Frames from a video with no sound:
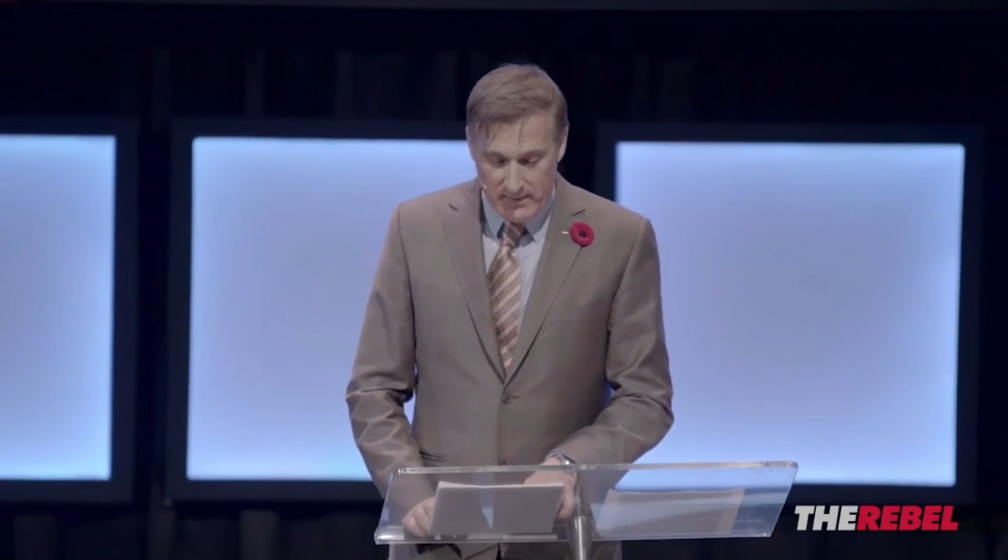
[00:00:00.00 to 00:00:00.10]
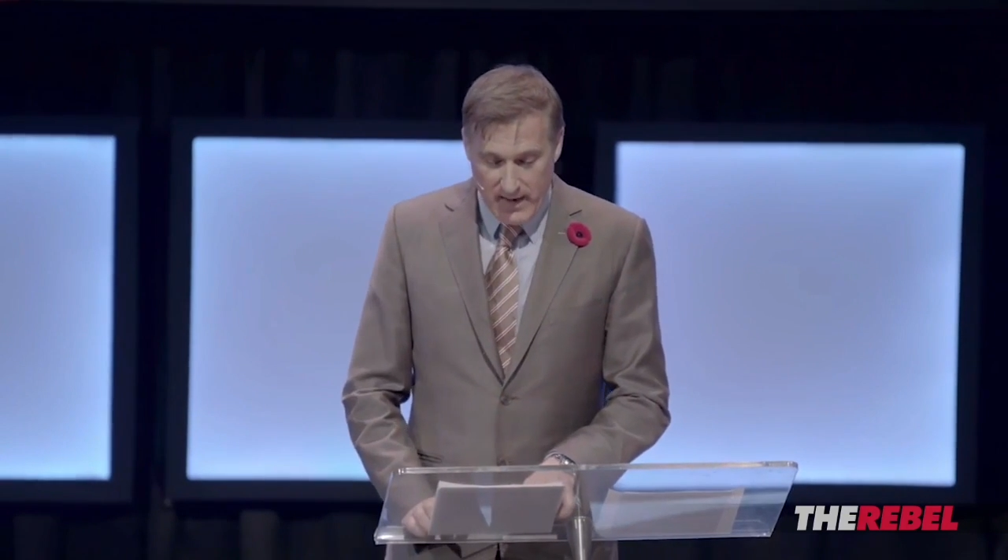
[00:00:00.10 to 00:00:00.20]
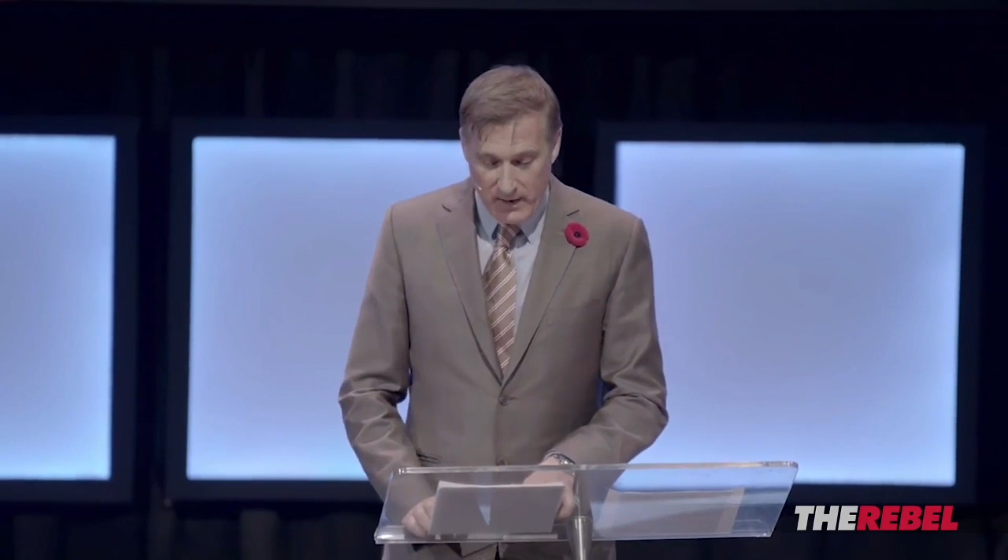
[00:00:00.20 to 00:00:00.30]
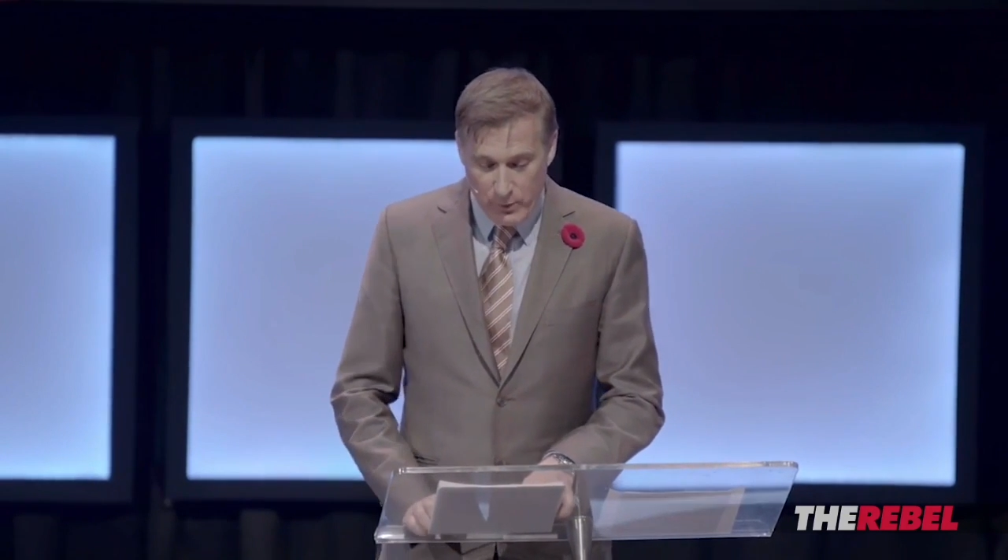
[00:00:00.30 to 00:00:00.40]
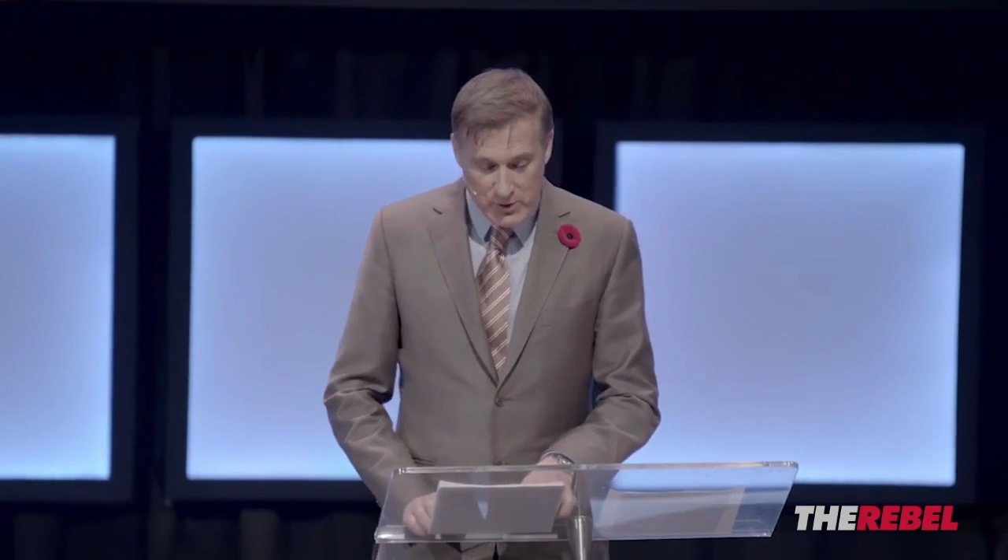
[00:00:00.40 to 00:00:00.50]

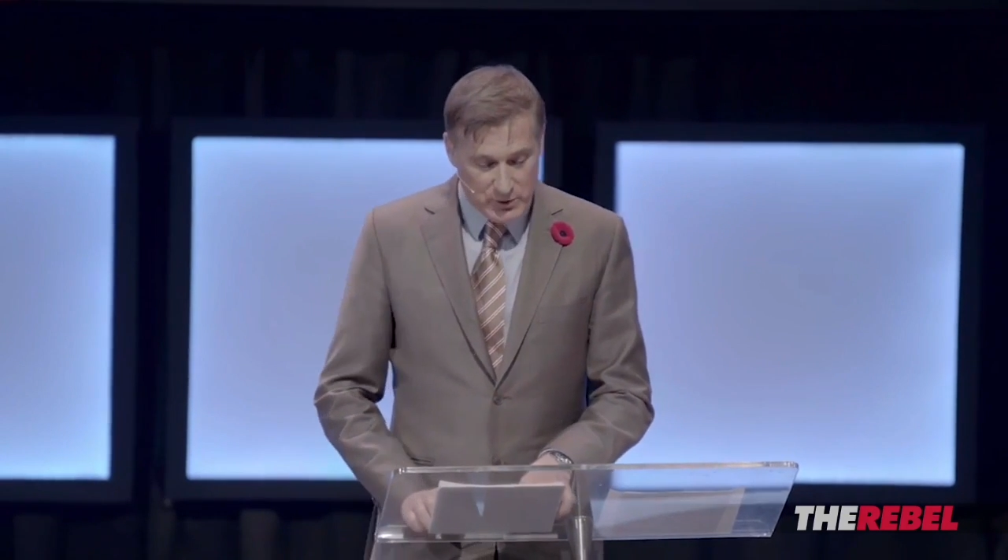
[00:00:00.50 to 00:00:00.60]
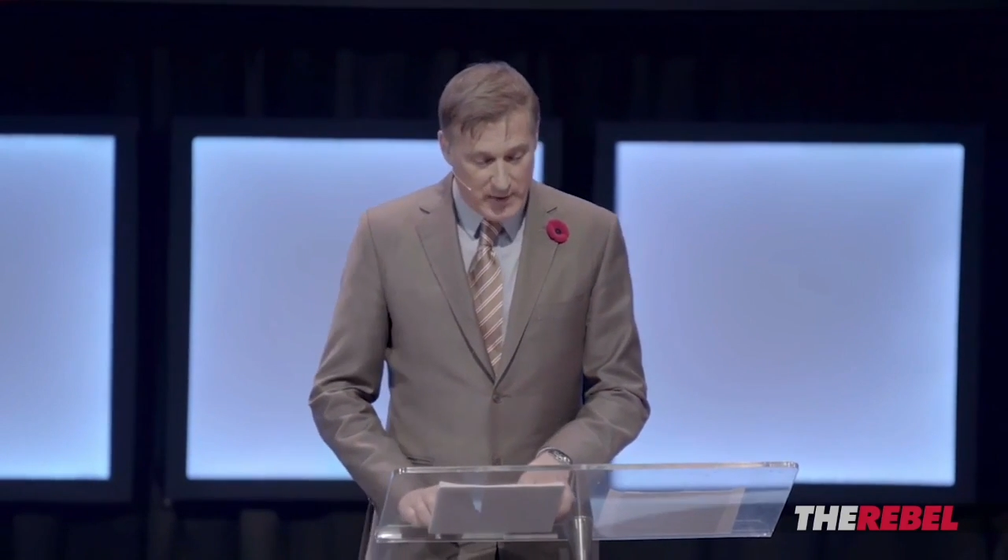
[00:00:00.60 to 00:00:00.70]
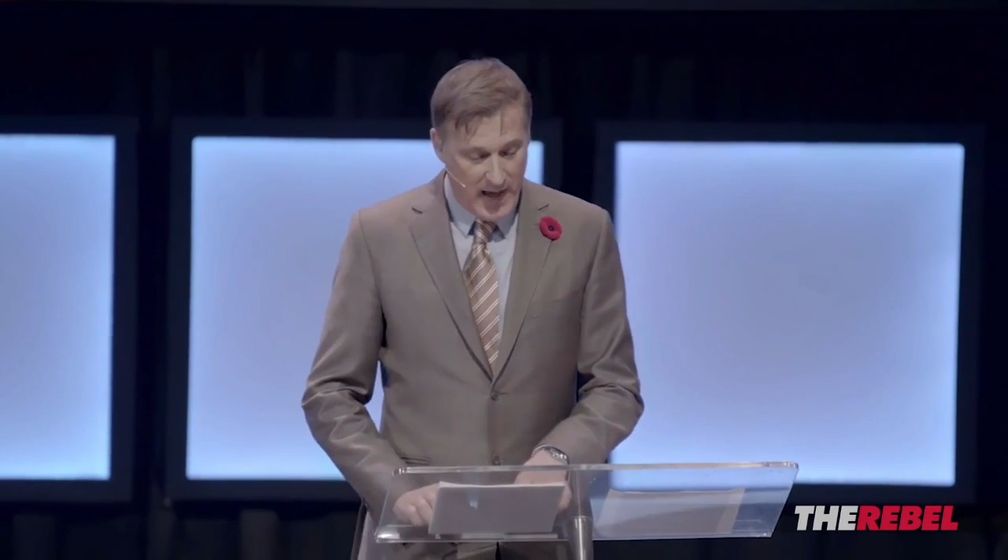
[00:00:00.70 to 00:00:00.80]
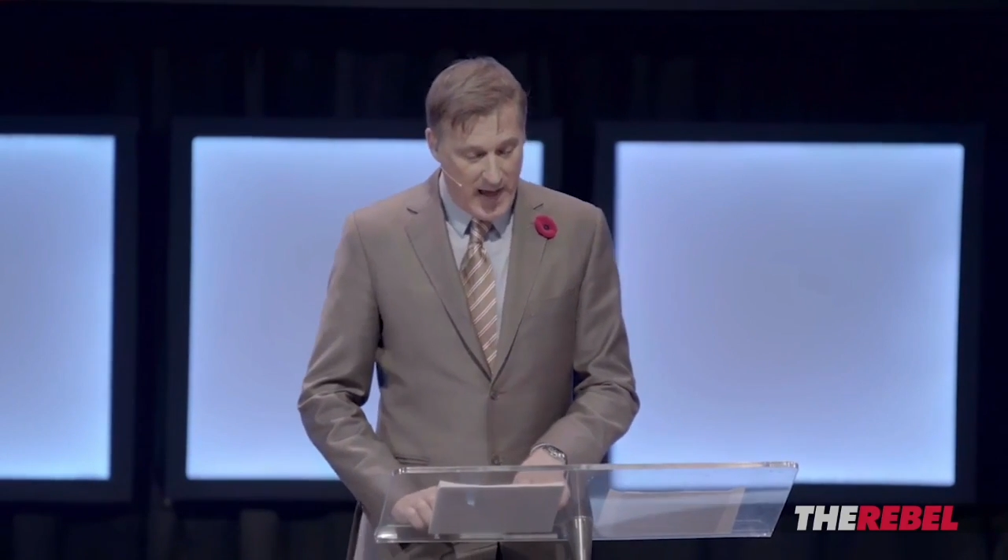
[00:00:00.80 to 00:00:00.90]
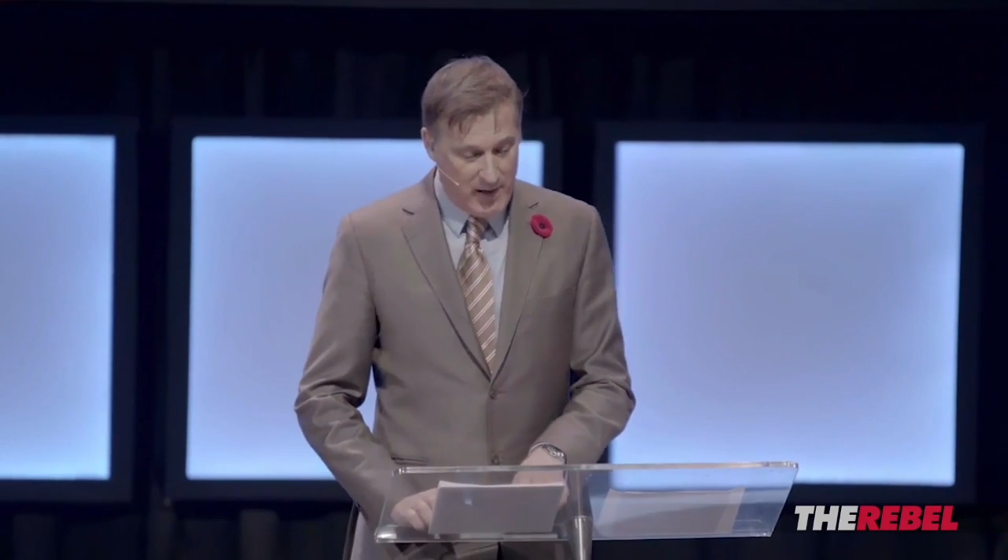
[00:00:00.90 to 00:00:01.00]
that we
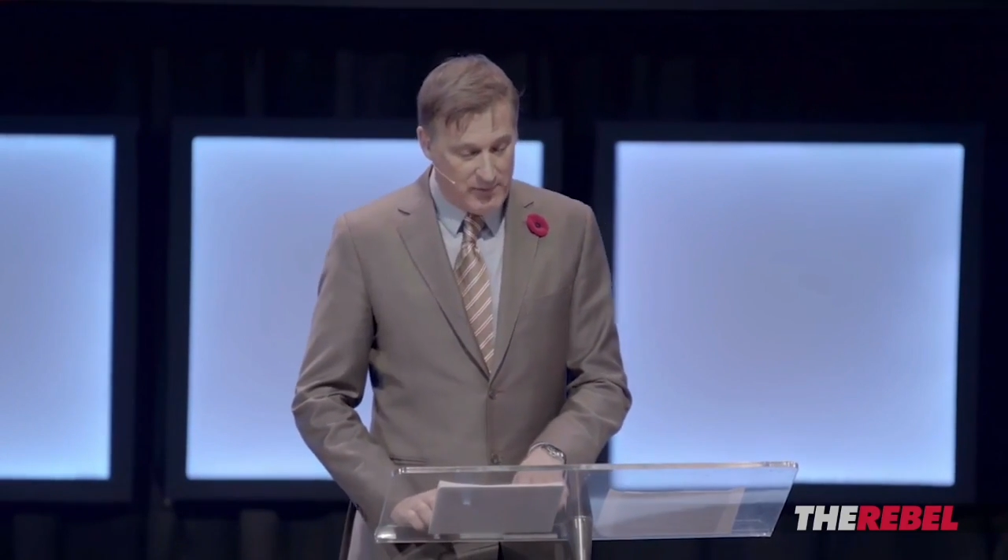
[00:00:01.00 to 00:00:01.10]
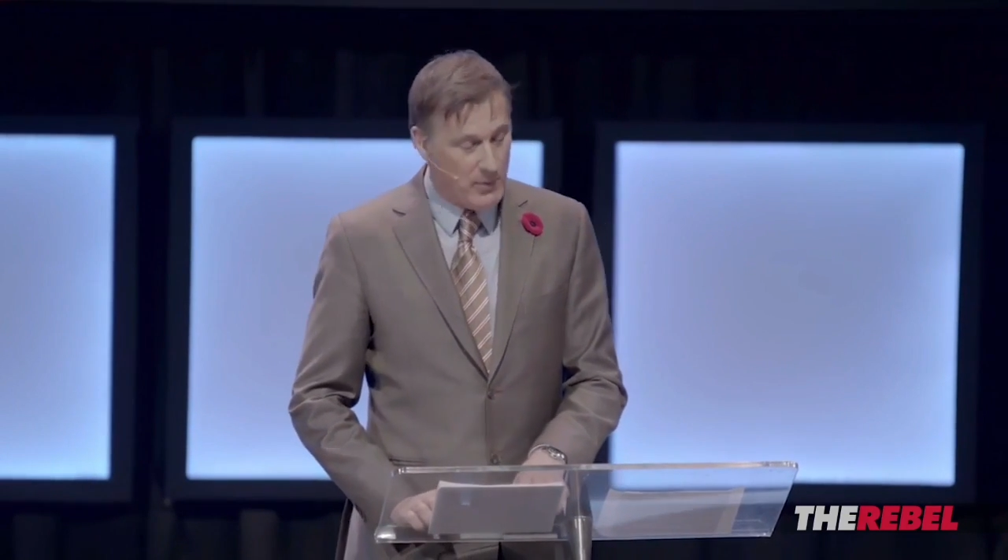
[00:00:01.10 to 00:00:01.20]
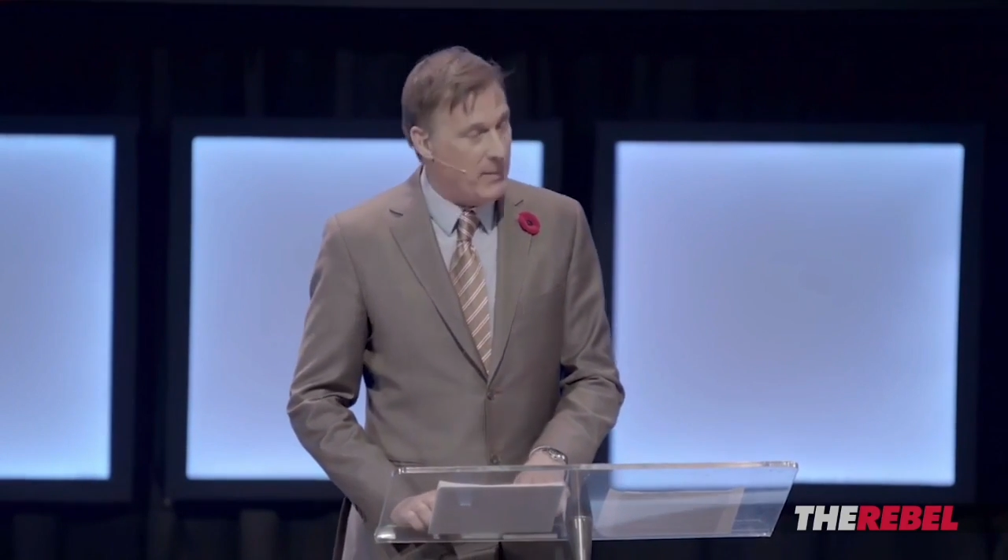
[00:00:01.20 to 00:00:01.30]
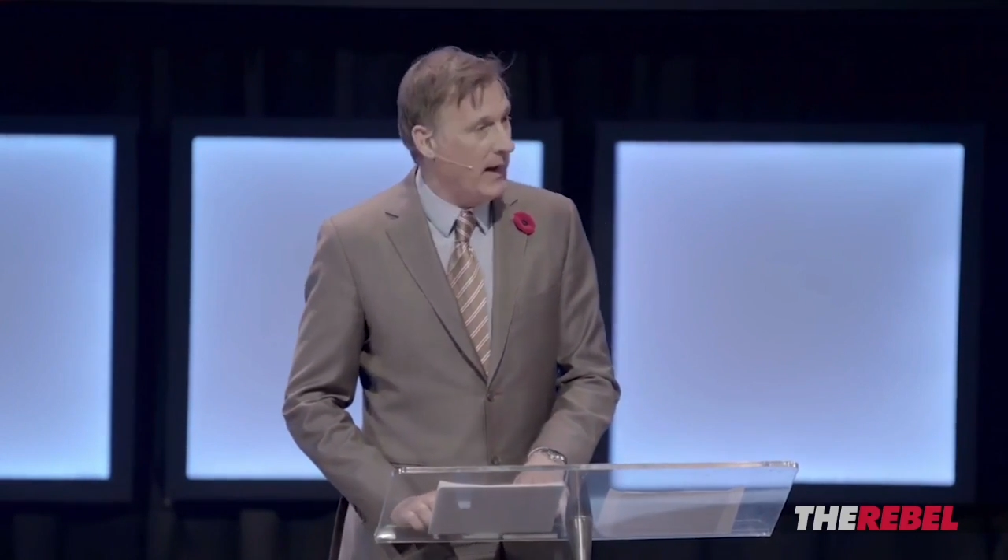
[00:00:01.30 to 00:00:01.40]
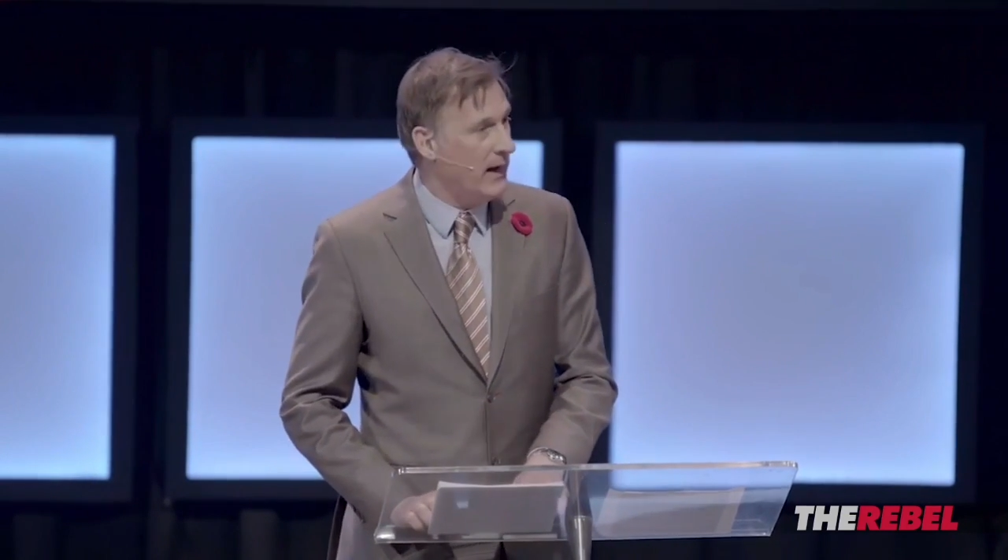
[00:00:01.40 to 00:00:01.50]
should have
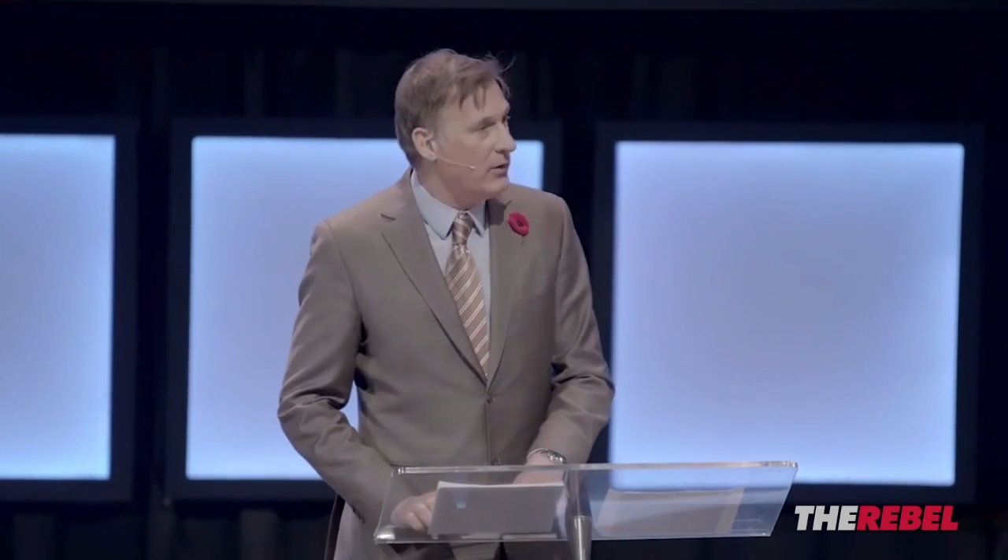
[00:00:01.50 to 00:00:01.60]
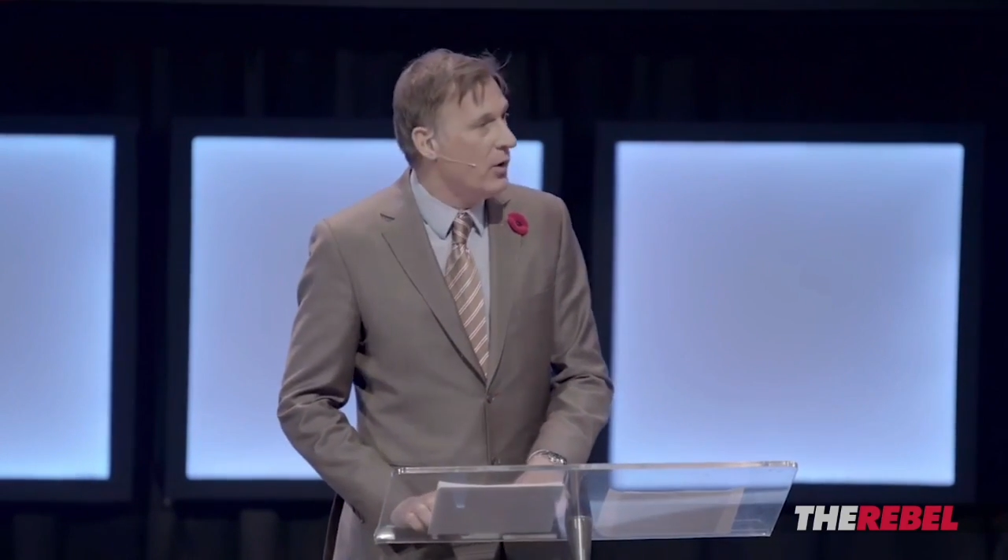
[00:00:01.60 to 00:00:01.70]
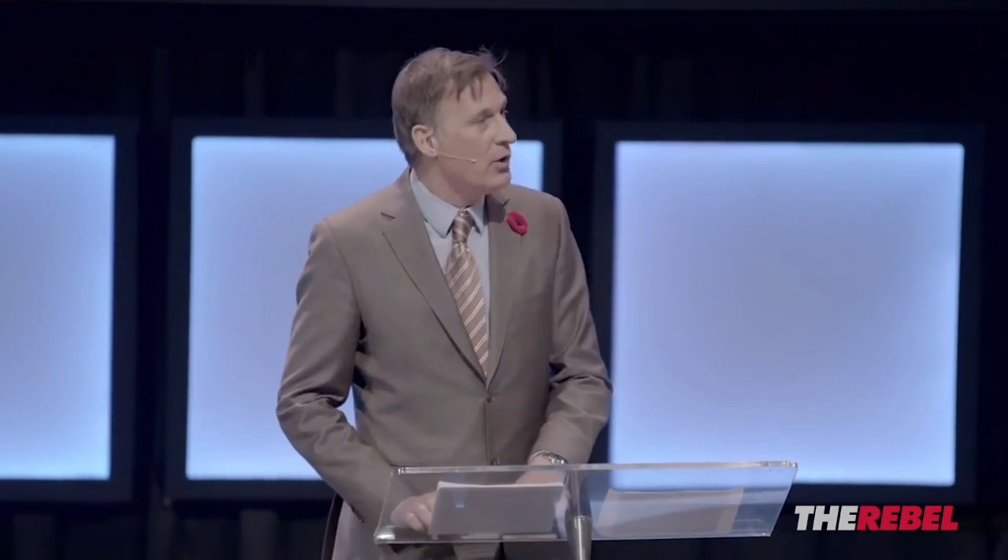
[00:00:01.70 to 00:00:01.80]
remained